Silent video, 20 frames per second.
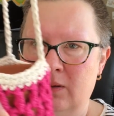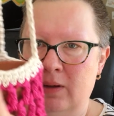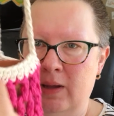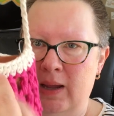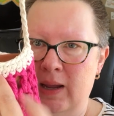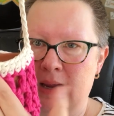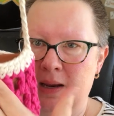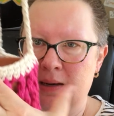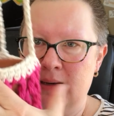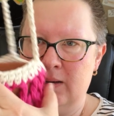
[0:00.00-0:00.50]

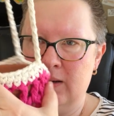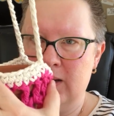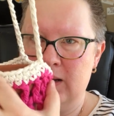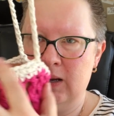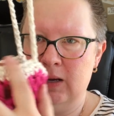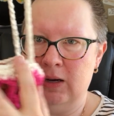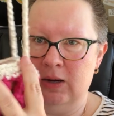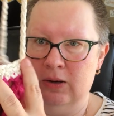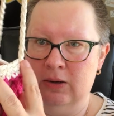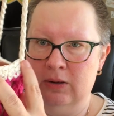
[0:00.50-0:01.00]
and
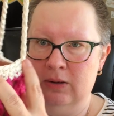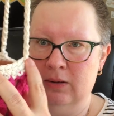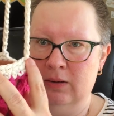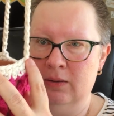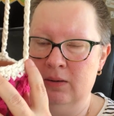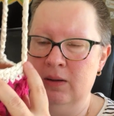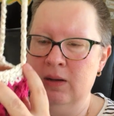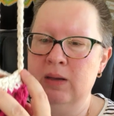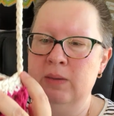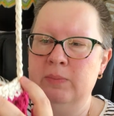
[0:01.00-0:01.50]
here
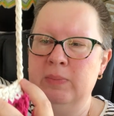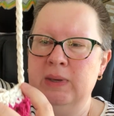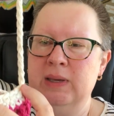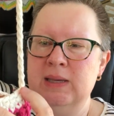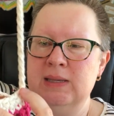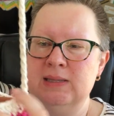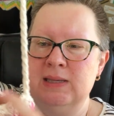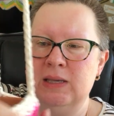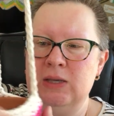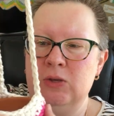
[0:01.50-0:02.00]

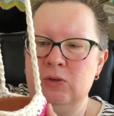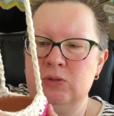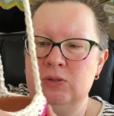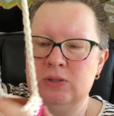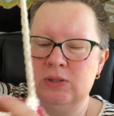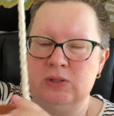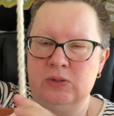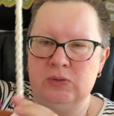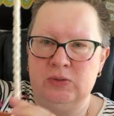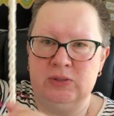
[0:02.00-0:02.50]
because I
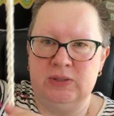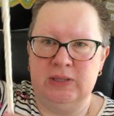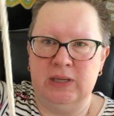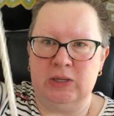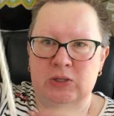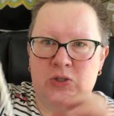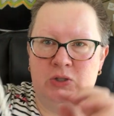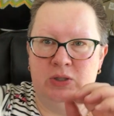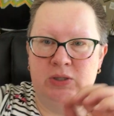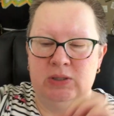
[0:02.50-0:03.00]
used those
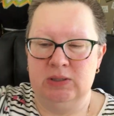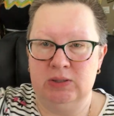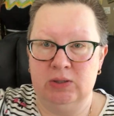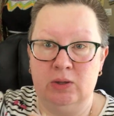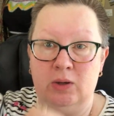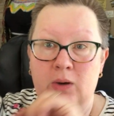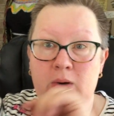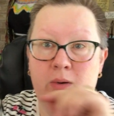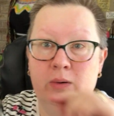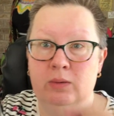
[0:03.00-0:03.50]
sections to
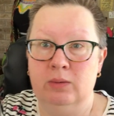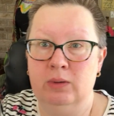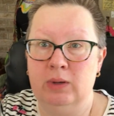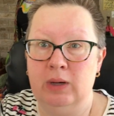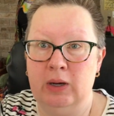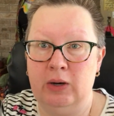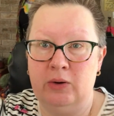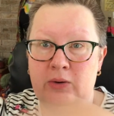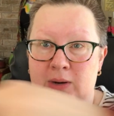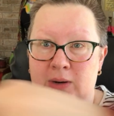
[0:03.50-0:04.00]
go
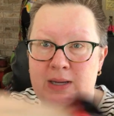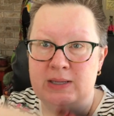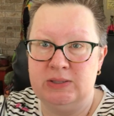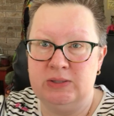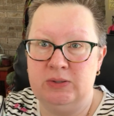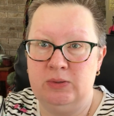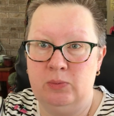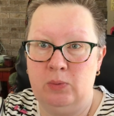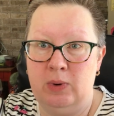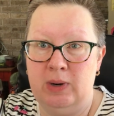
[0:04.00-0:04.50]
across
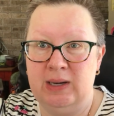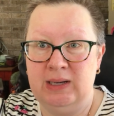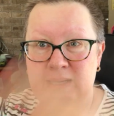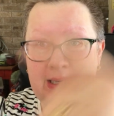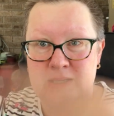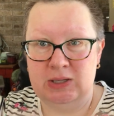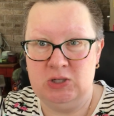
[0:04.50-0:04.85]
to where I need to